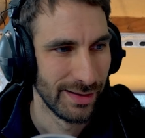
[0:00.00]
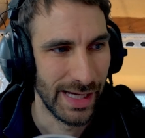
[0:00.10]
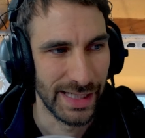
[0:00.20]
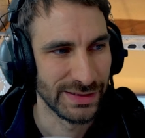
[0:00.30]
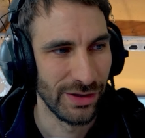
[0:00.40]

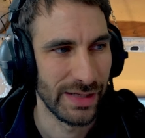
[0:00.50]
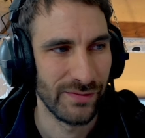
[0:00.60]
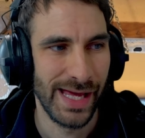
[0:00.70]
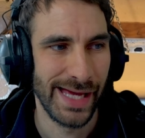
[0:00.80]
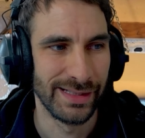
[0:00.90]
And it's not
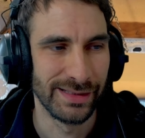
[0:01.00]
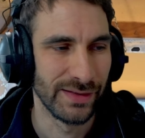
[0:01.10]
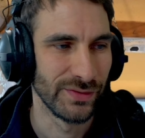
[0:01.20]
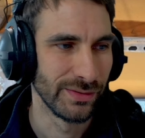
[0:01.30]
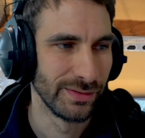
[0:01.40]
even hanging
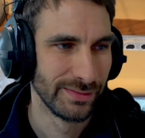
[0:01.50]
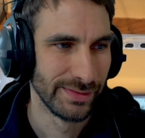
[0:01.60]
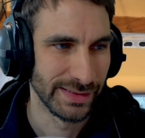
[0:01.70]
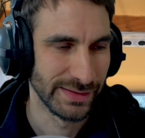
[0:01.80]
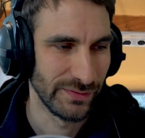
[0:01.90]
level.
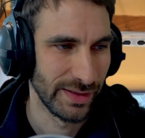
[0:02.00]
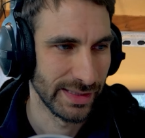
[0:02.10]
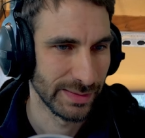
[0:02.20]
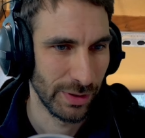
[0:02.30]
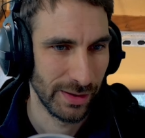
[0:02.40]
That's the
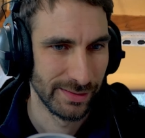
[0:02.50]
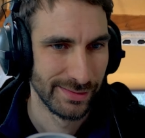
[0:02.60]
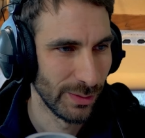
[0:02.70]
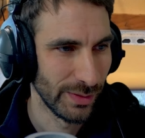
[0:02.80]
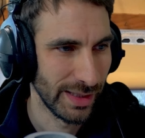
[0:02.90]
funniest part.
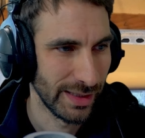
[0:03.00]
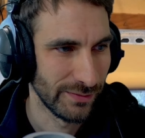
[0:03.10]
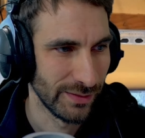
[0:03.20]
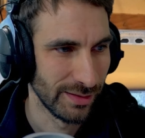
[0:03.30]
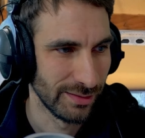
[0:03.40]
All that
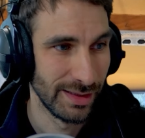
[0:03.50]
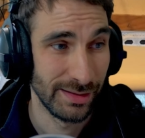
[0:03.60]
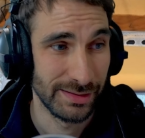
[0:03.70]
effort.